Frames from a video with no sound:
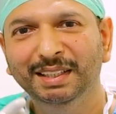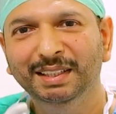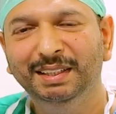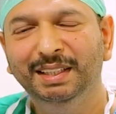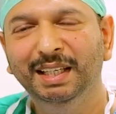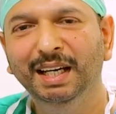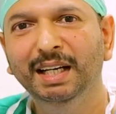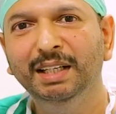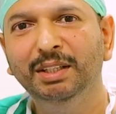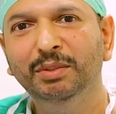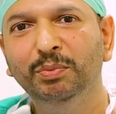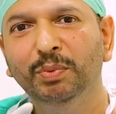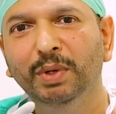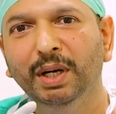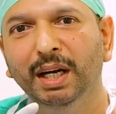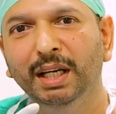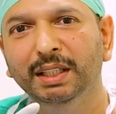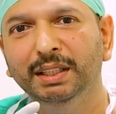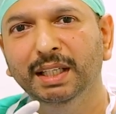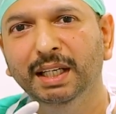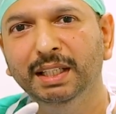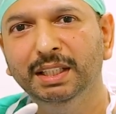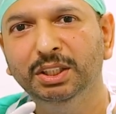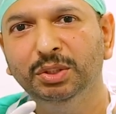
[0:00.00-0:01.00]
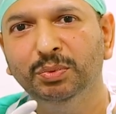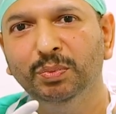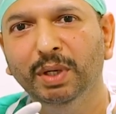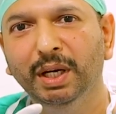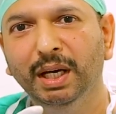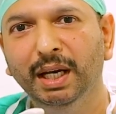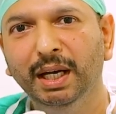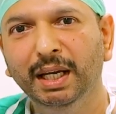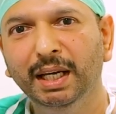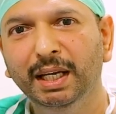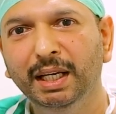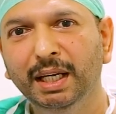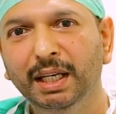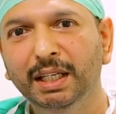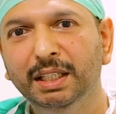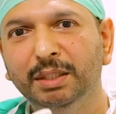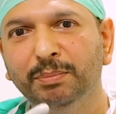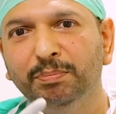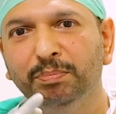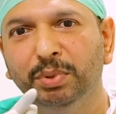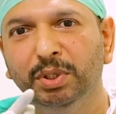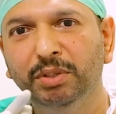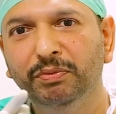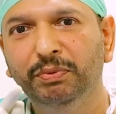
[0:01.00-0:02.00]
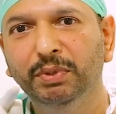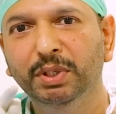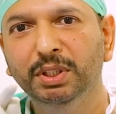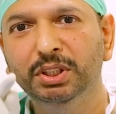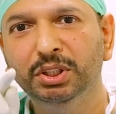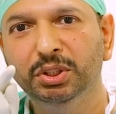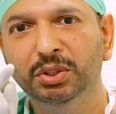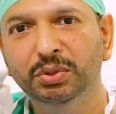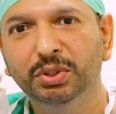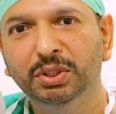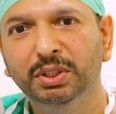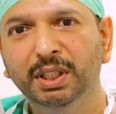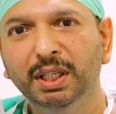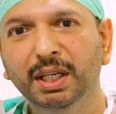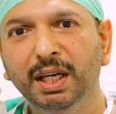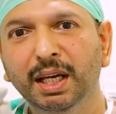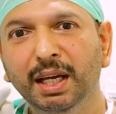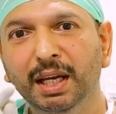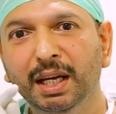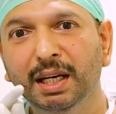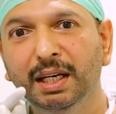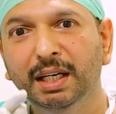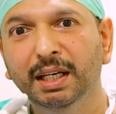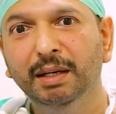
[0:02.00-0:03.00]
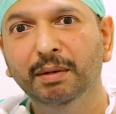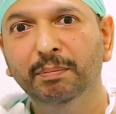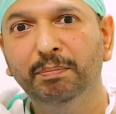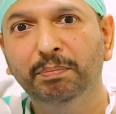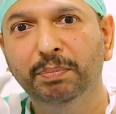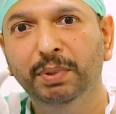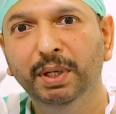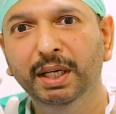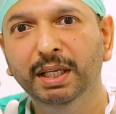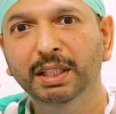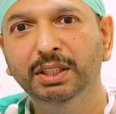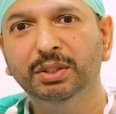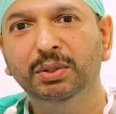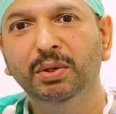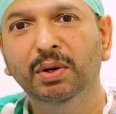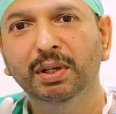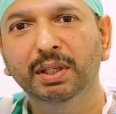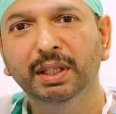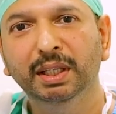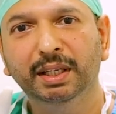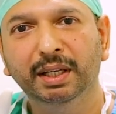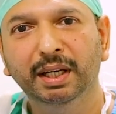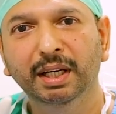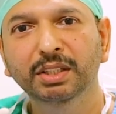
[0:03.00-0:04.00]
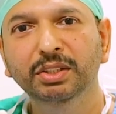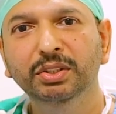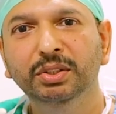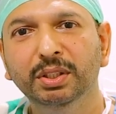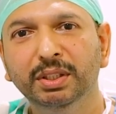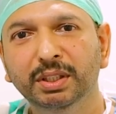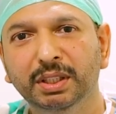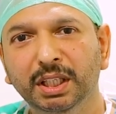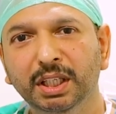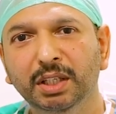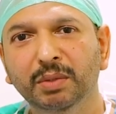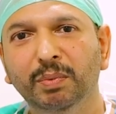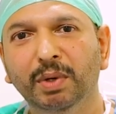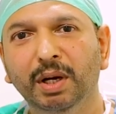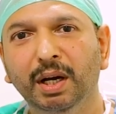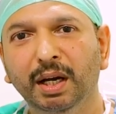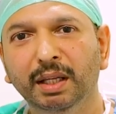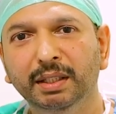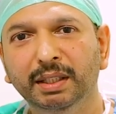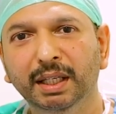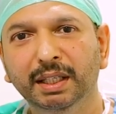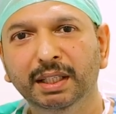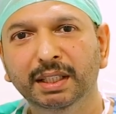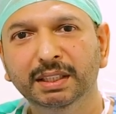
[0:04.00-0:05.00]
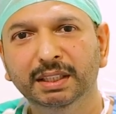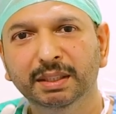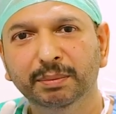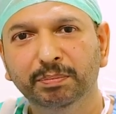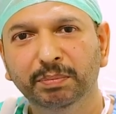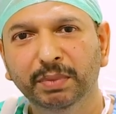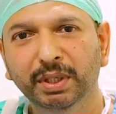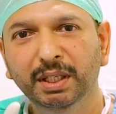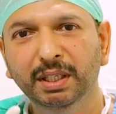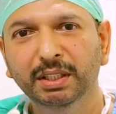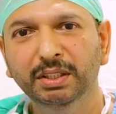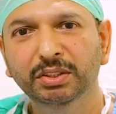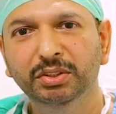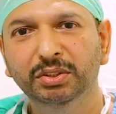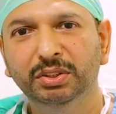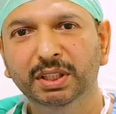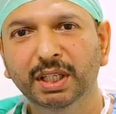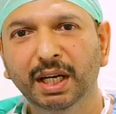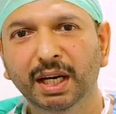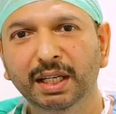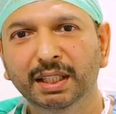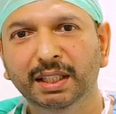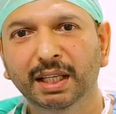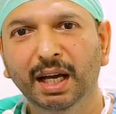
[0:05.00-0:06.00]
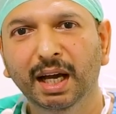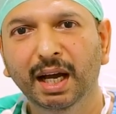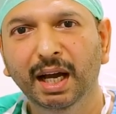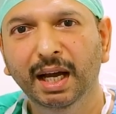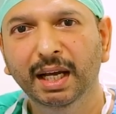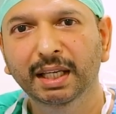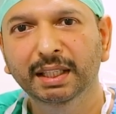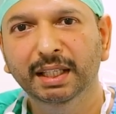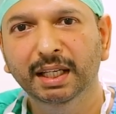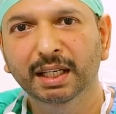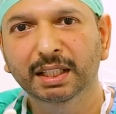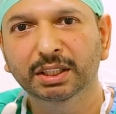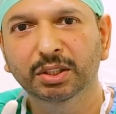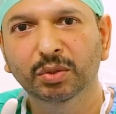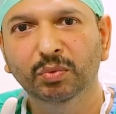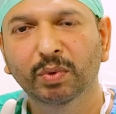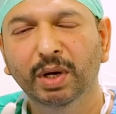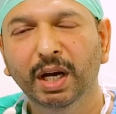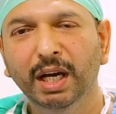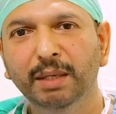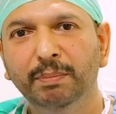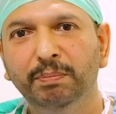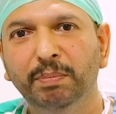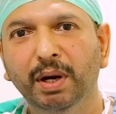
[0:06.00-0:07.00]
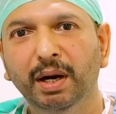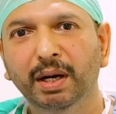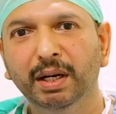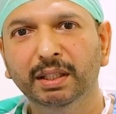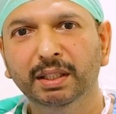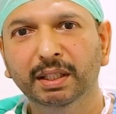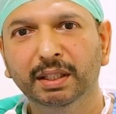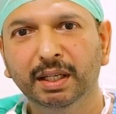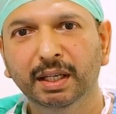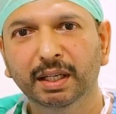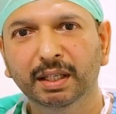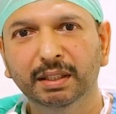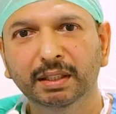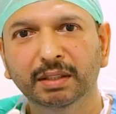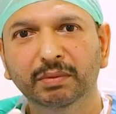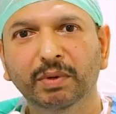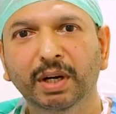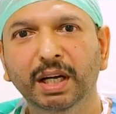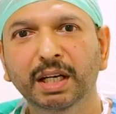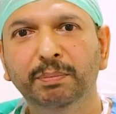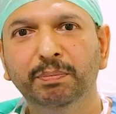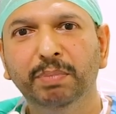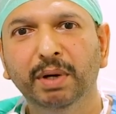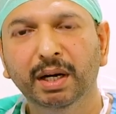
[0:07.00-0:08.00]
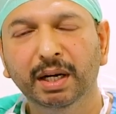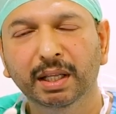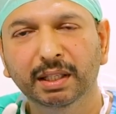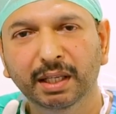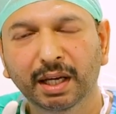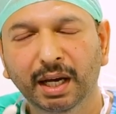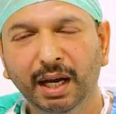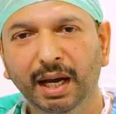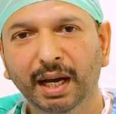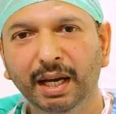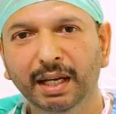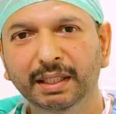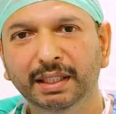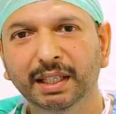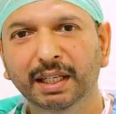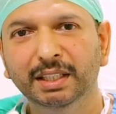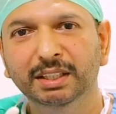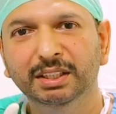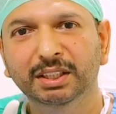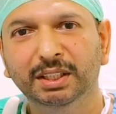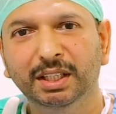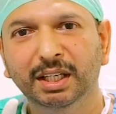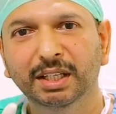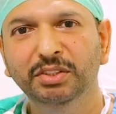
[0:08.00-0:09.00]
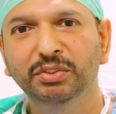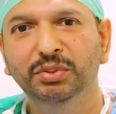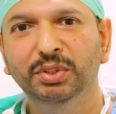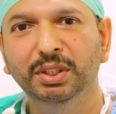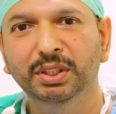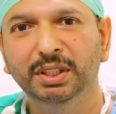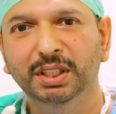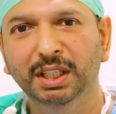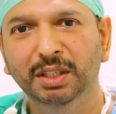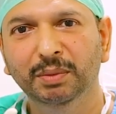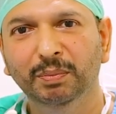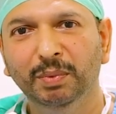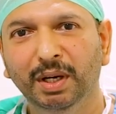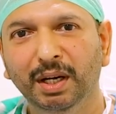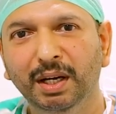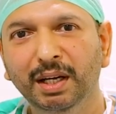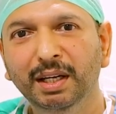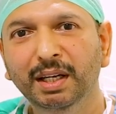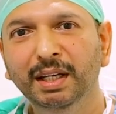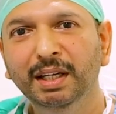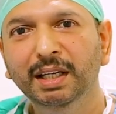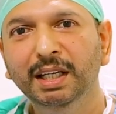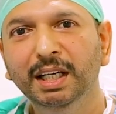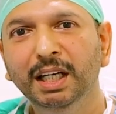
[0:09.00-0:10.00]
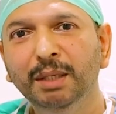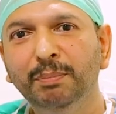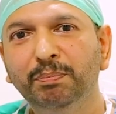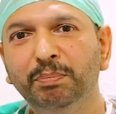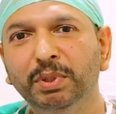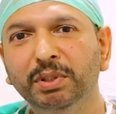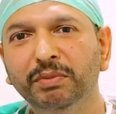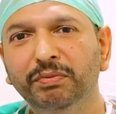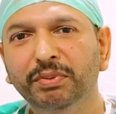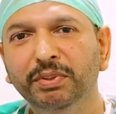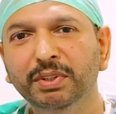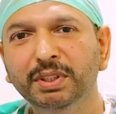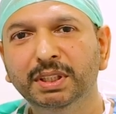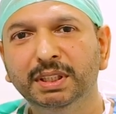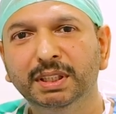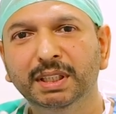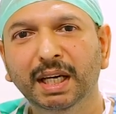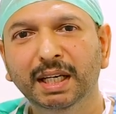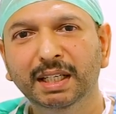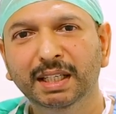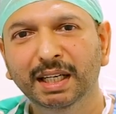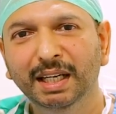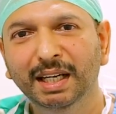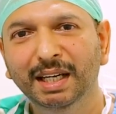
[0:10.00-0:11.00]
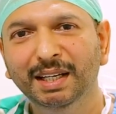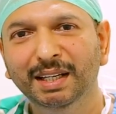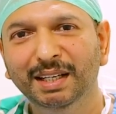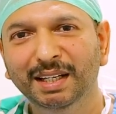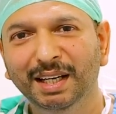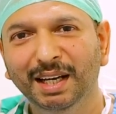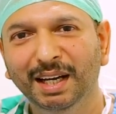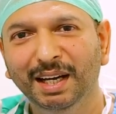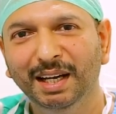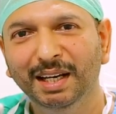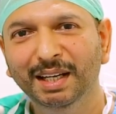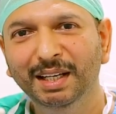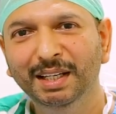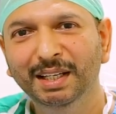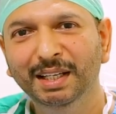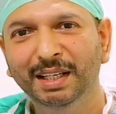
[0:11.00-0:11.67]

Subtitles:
That's why it prefers to stay in a place called the conjunctiva. That is inside the eye. There is a white part of the eye. That is a conjunctiva. It prefers that area.